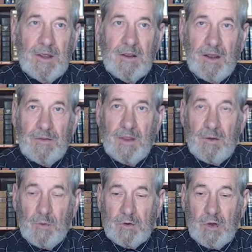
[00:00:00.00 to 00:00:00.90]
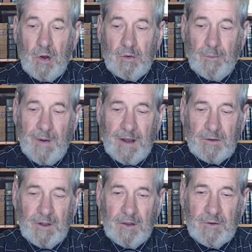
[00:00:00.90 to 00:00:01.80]
And we're told
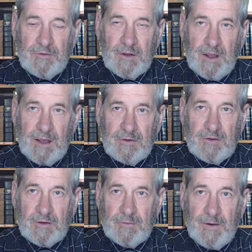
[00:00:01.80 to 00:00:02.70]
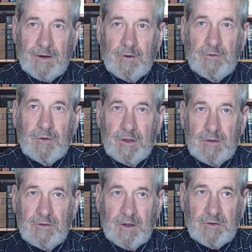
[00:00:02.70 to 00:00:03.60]
about others that had six fingers
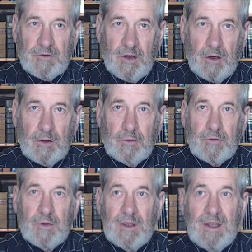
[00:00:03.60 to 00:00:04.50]
and six toes.